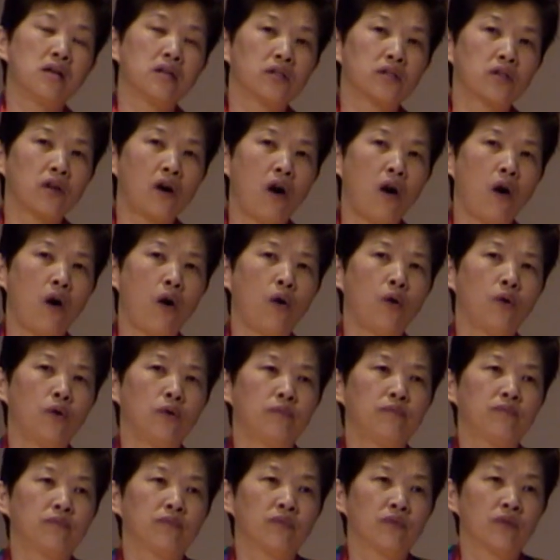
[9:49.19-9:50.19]

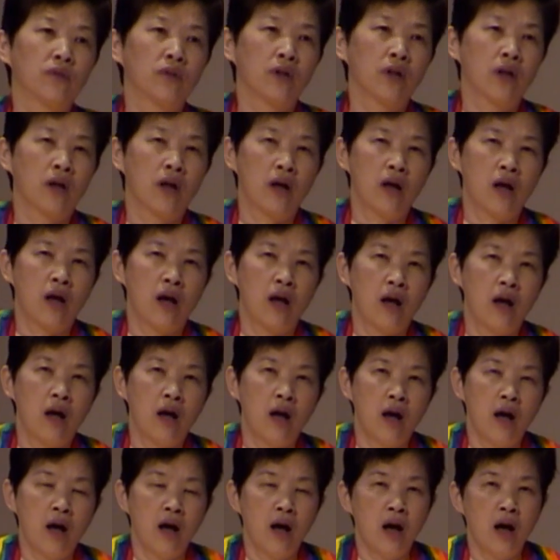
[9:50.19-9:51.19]
So
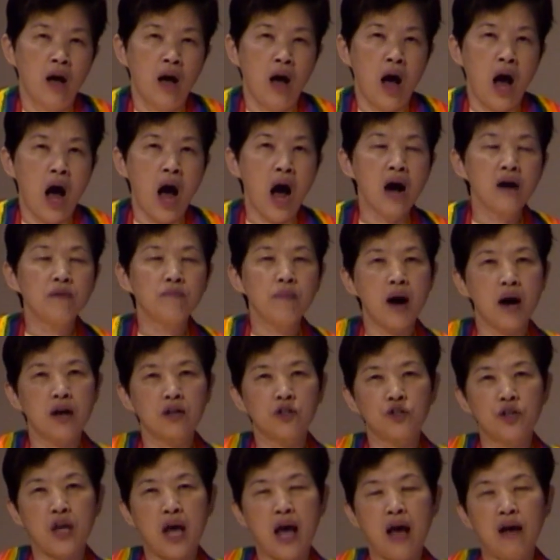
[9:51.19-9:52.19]
how
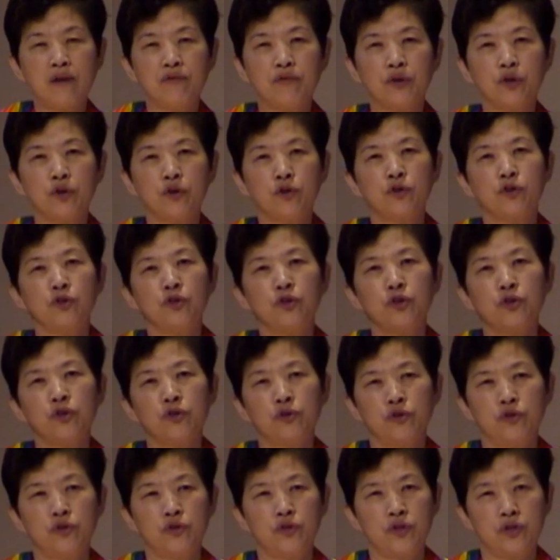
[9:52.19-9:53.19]
much have you
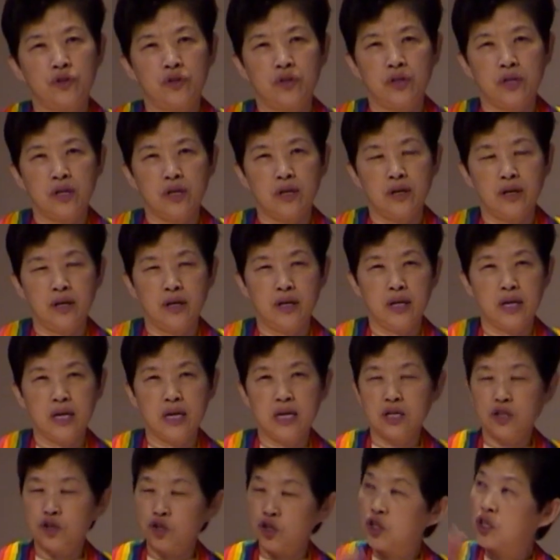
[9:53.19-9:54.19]
used
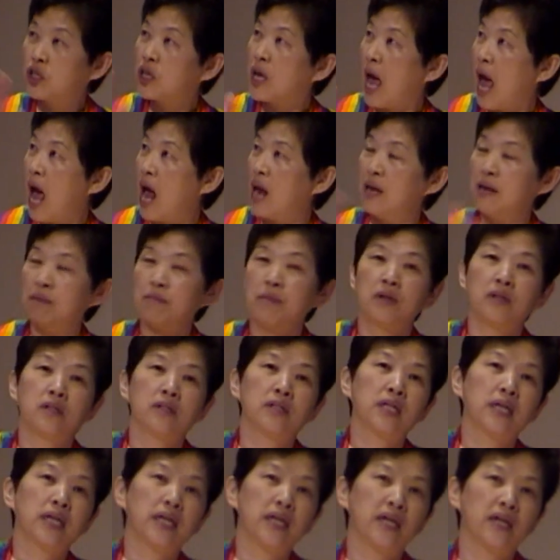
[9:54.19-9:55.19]
each
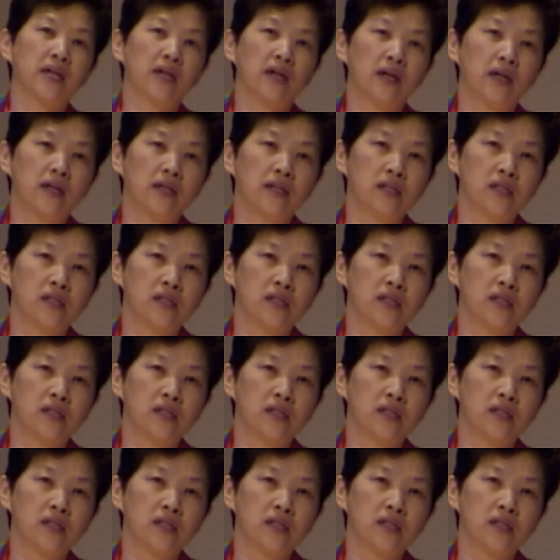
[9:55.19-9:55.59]
element here?